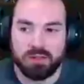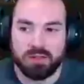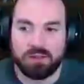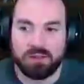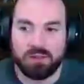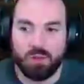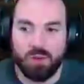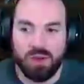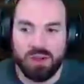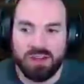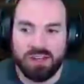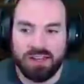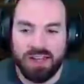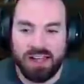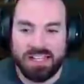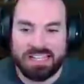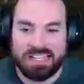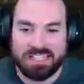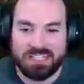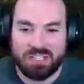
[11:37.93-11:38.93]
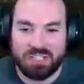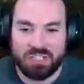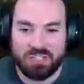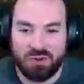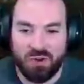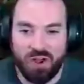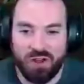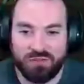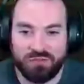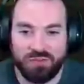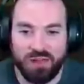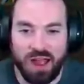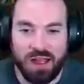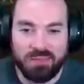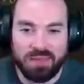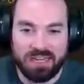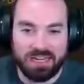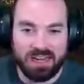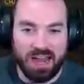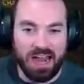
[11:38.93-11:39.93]
Where did I get straw from? I
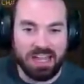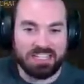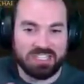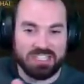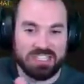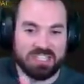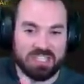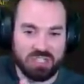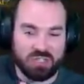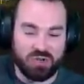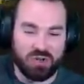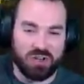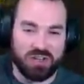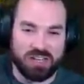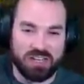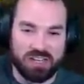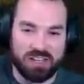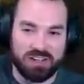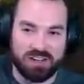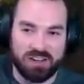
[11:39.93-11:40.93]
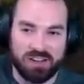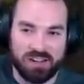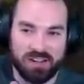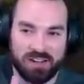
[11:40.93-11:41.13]
mean, I see straw here.